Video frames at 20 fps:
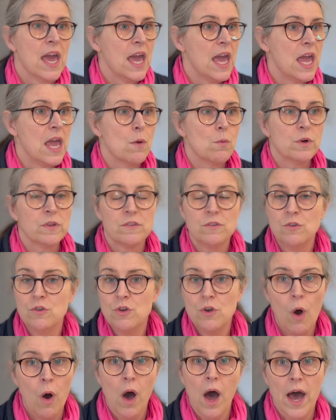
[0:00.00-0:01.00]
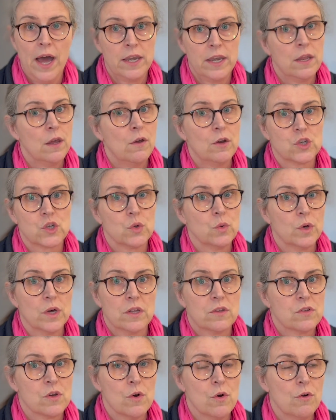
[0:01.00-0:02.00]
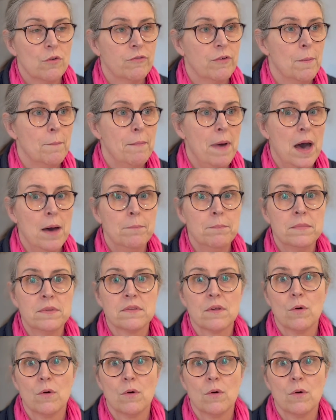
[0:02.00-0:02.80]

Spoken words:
It was not unusual at all for mums